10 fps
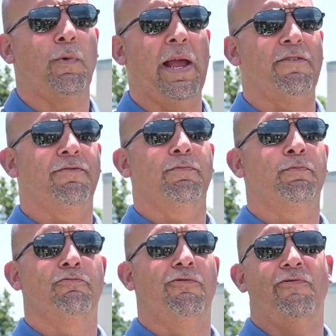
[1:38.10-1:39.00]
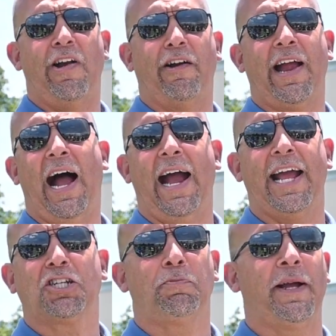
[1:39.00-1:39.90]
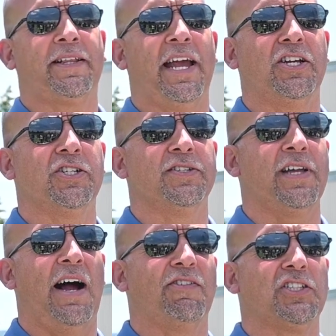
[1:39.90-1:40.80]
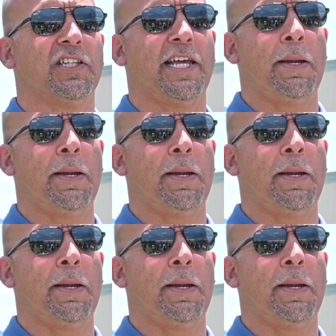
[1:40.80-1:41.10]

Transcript: we have very high expectations, obviously.